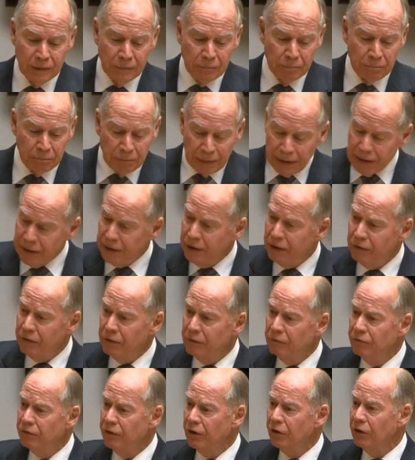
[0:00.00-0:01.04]
many of
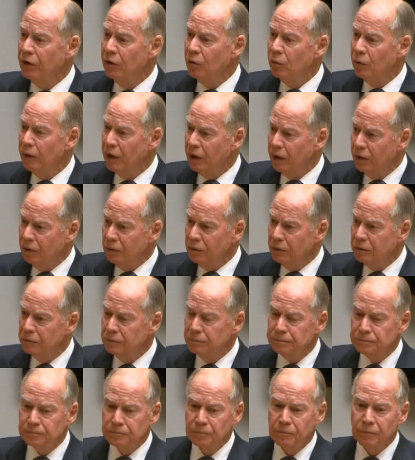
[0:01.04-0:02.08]
them very well.
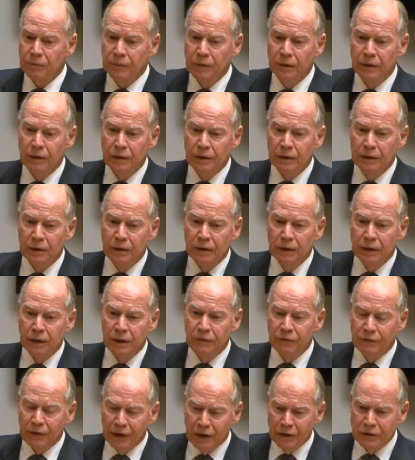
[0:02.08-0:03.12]

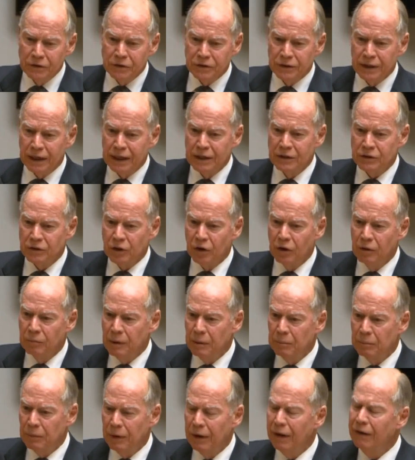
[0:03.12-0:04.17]
In those days, I
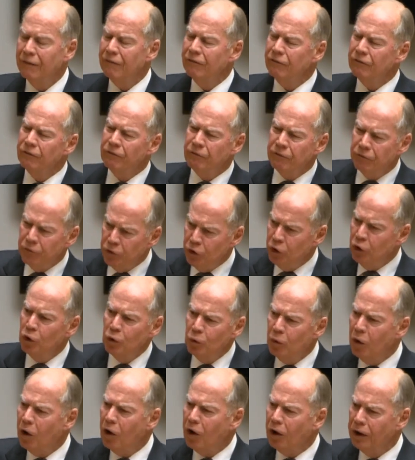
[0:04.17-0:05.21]
remember
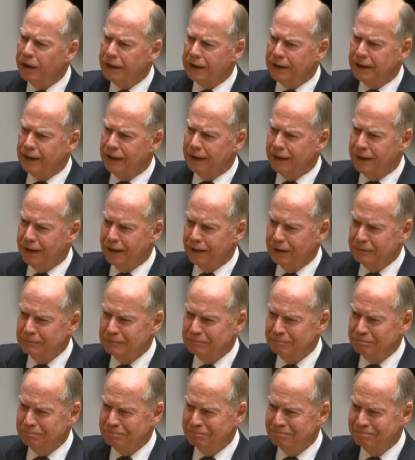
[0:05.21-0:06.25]
few high care.
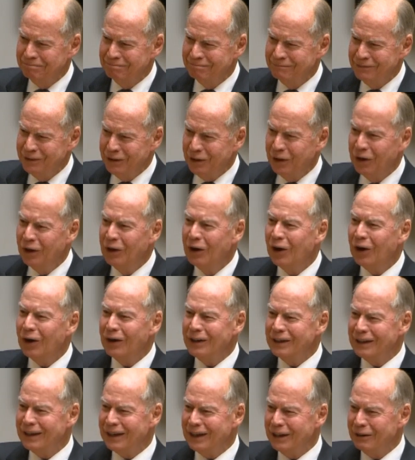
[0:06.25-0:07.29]
You know, high
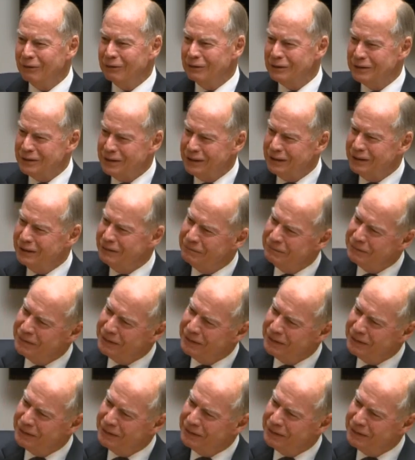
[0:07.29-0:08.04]
care was the...